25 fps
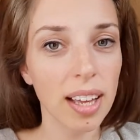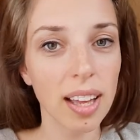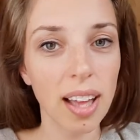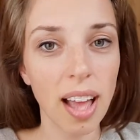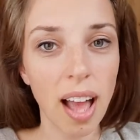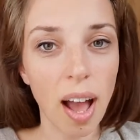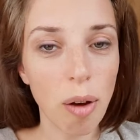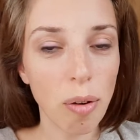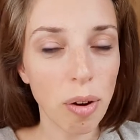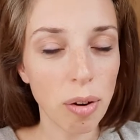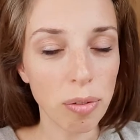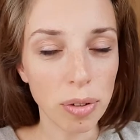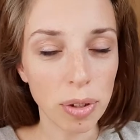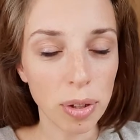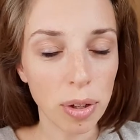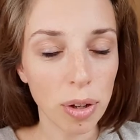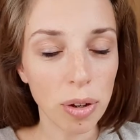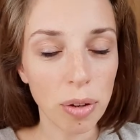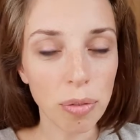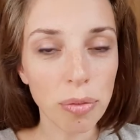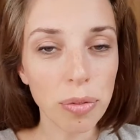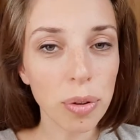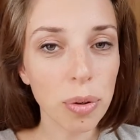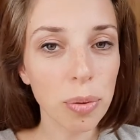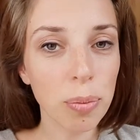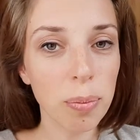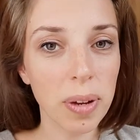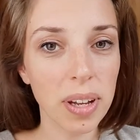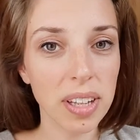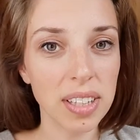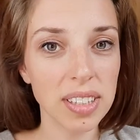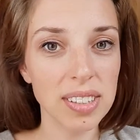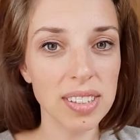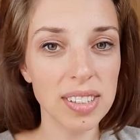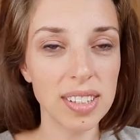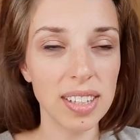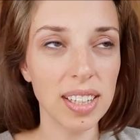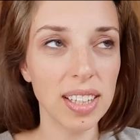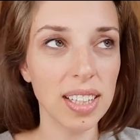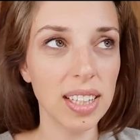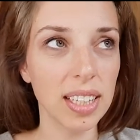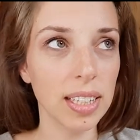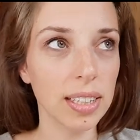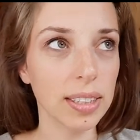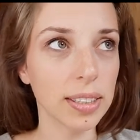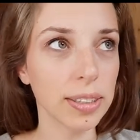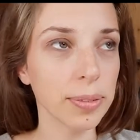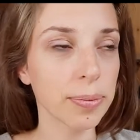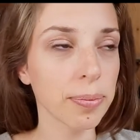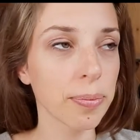however long, a few months, a
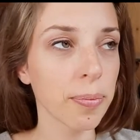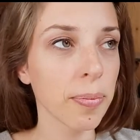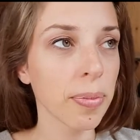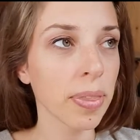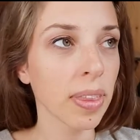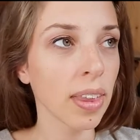year?